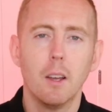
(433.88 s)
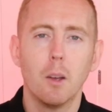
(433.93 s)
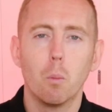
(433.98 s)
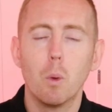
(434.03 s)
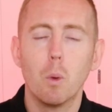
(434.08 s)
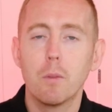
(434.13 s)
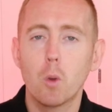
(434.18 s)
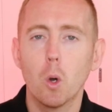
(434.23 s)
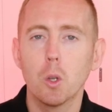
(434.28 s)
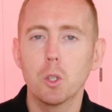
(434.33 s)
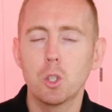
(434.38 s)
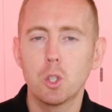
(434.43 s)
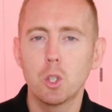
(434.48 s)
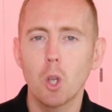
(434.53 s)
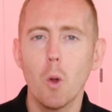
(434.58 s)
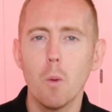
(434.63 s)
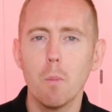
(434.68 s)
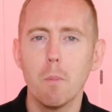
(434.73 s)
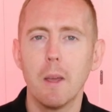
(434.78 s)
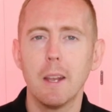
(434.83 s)
We've got
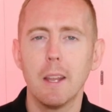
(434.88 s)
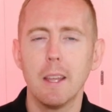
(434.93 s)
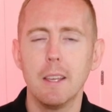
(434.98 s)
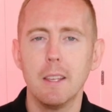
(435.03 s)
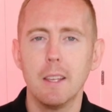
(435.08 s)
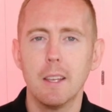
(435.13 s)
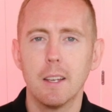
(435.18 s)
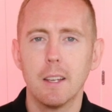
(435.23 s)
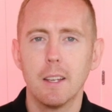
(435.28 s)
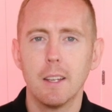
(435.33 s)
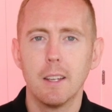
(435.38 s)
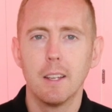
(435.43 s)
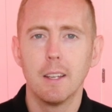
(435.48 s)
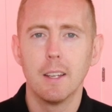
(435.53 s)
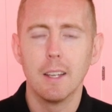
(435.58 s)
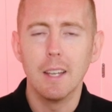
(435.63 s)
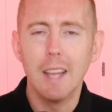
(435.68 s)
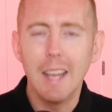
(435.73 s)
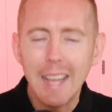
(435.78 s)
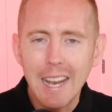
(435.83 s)
so many
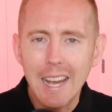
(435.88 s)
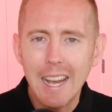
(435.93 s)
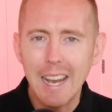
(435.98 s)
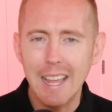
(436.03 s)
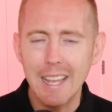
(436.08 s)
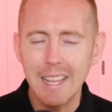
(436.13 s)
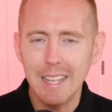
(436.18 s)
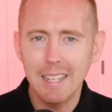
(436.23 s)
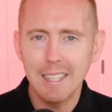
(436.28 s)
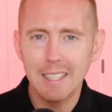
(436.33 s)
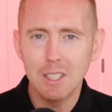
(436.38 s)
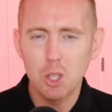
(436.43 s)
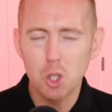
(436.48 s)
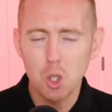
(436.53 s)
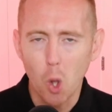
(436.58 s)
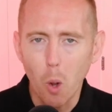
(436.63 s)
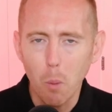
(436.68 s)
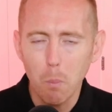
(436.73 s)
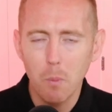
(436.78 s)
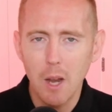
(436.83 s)
elite,
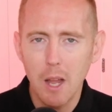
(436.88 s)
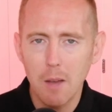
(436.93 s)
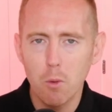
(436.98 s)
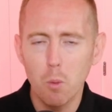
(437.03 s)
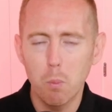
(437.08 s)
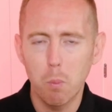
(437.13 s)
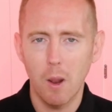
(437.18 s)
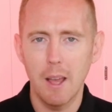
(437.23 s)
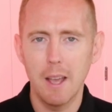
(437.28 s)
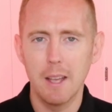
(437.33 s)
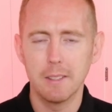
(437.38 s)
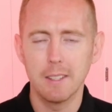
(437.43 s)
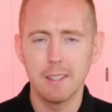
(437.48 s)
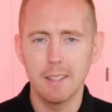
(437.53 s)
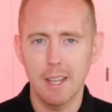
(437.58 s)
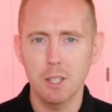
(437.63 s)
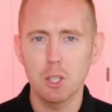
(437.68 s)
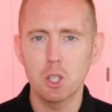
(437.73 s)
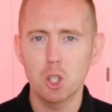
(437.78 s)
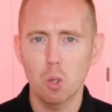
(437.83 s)
top-level players in
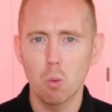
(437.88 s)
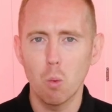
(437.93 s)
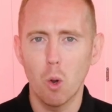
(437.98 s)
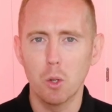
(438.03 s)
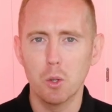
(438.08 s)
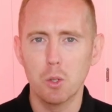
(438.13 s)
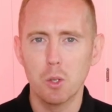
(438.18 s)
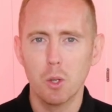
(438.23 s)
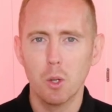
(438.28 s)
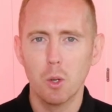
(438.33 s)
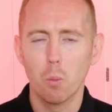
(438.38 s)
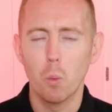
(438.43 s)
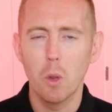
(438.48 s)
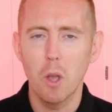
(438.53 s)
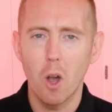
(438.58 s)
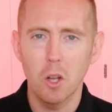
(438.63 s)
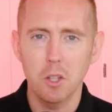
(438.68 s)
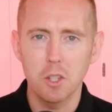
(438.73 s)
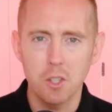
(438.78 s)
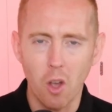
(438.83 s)
that squad.
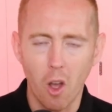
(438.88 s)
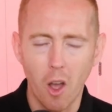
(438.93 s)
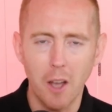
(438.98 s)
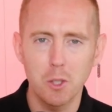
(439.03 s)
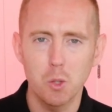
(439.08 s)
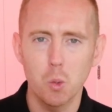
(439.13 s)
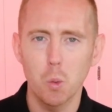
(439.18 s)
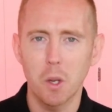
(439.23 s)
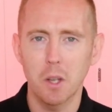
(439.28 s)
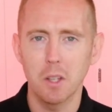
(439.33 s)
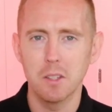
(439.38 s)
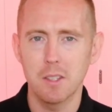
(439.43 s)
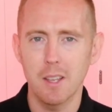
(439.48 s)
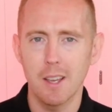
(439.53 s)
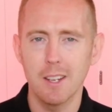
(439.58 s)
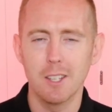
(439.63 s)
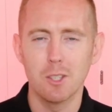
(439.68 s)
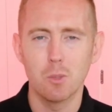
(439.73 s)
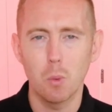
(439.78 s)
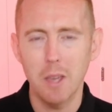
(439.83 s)
We are title
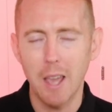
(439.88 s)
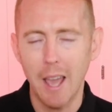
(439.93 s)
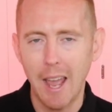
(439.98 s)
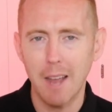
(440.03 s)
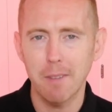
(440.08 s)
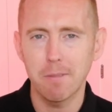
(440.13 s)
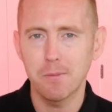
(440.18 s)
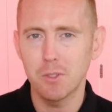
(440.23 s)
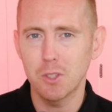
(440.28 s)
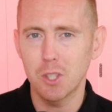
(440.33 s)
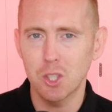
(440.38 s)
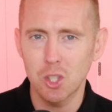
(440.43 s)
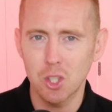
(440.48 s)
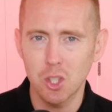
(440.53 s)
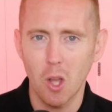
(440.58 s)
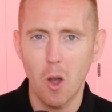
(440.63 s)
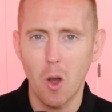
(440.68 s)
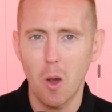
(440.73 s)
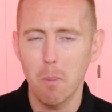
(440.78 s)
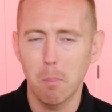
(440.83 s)
contenders. We have to
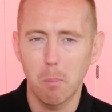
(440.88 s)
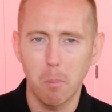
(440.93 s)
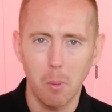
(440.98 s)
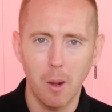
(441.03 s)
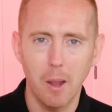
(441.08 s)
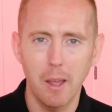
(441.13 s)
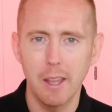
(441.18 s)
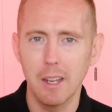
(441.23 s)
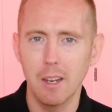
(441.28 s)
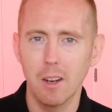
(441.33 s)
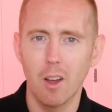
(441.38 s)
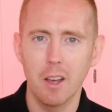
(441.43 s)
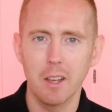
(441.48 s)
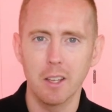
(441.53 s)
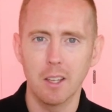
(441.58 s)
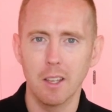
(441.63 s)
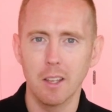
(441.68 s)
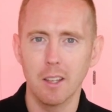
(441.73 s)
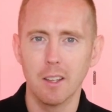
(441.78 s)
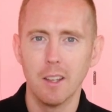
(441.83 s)
start playing
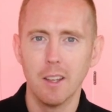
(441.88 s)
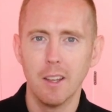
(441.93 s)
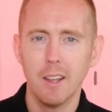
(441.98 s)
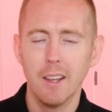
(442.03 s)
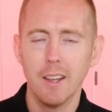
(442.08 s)
like it.